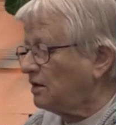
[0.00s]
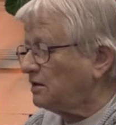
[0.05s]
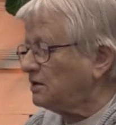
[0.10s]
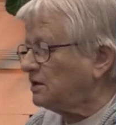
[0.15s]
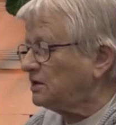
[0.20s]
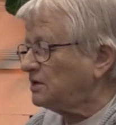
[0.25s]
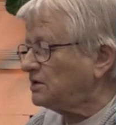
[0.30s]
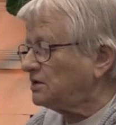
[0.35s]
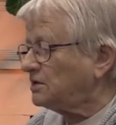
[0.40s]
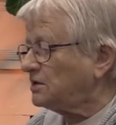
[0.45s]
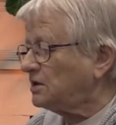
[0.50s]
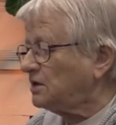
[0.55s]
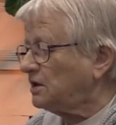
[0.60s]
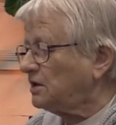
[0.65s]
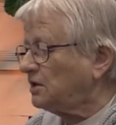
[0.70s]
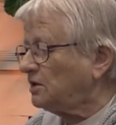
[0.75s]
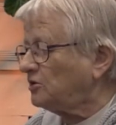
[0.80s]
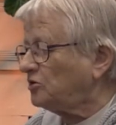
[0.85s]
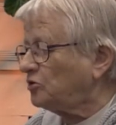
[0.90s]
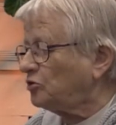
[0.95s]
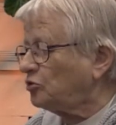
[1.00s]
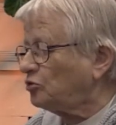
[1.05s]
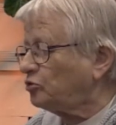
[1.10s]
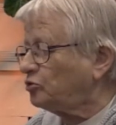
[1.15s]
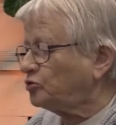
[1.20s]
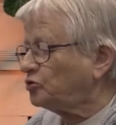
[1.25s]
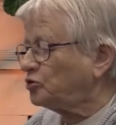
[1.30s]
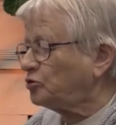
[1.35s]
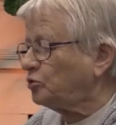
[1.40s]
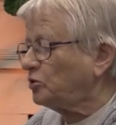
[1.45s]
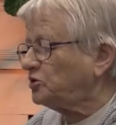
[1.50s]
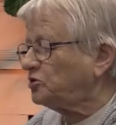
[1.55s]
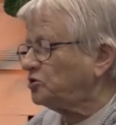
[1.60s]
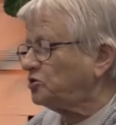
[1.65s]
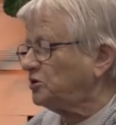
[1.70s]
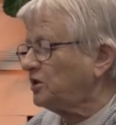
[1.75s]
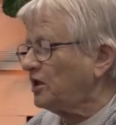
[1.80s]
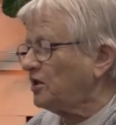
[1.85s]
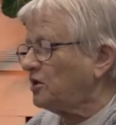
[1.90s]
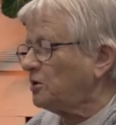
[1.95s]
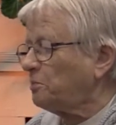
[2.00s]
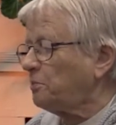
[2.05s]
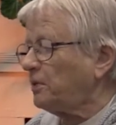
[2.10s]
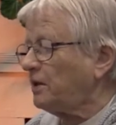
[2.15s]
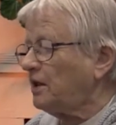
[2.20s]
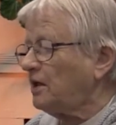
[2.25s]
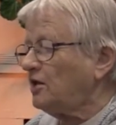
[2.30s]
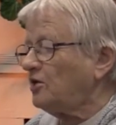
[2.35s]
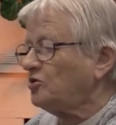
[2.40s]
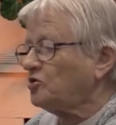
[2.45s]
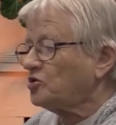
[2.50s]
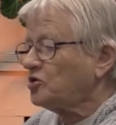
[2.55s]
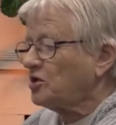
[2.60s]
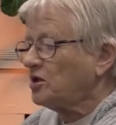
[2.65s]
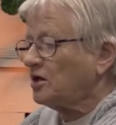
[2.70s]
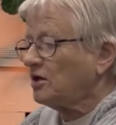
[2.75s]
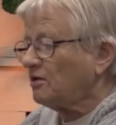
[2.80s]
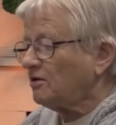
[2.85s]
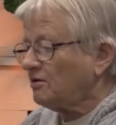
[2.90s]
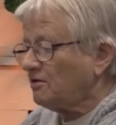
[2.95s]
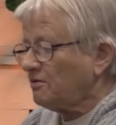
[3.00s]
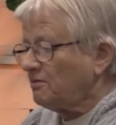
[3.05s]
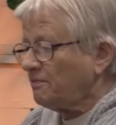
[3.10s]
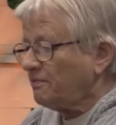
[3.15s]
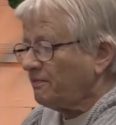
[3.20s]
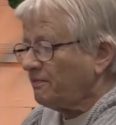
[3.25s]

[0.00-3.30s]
let's see, switch another page here.